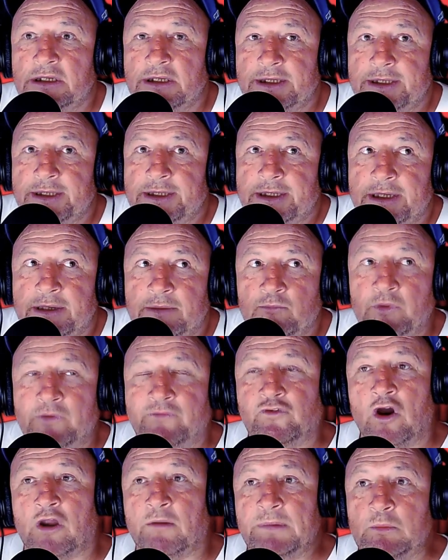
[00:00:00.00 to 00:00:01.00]
Yeah,
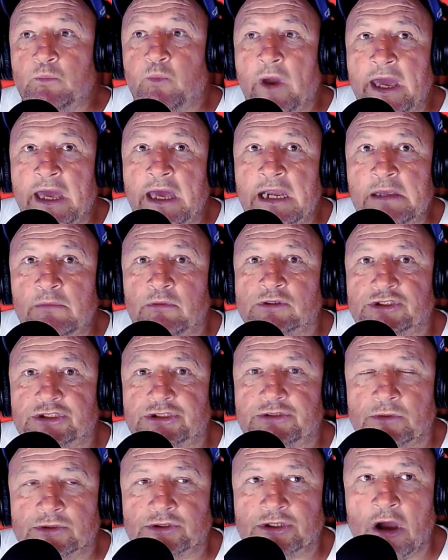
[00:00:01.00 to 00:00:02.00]
we've got to be wary
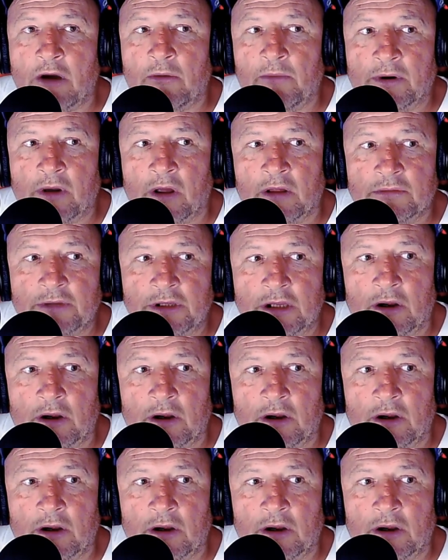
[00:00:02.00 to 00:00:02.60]
what's what's going on.